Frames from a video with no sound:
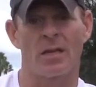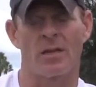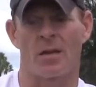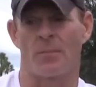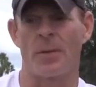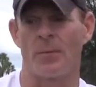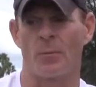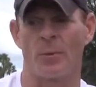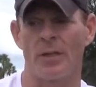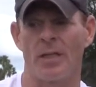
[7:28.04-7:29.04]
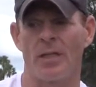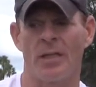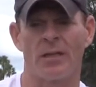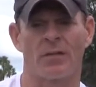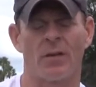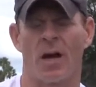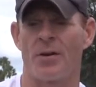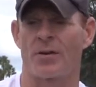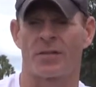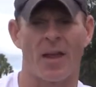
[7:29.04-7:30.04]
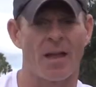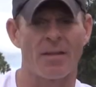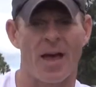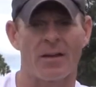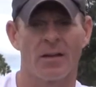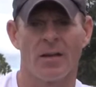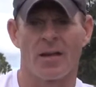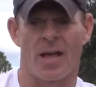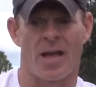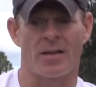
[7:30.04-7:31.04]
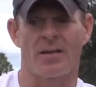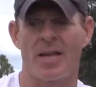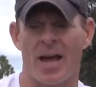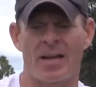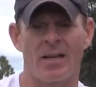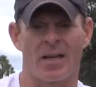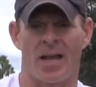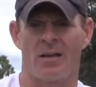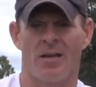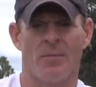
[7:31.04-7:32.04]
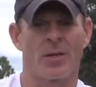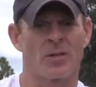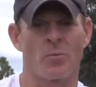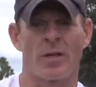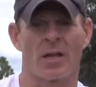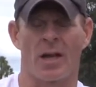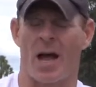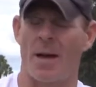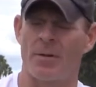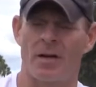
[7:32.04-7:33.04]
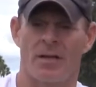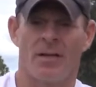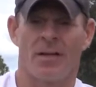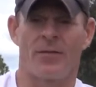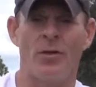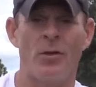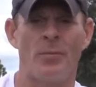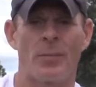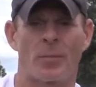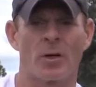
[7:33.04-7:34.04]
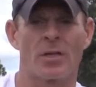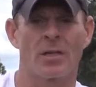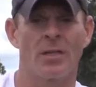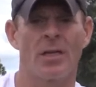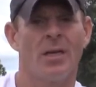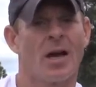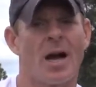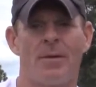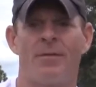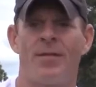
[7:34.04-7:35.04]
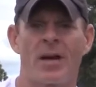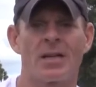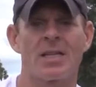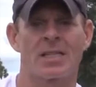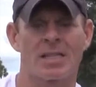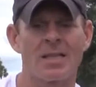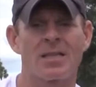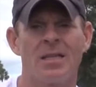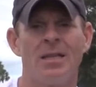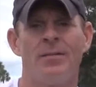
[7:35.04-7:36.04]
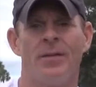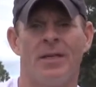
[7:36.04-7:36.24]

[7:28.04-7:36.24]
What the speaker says: that people really need to understand that and get it. And because if you knew me personally, I'm a very sensitive,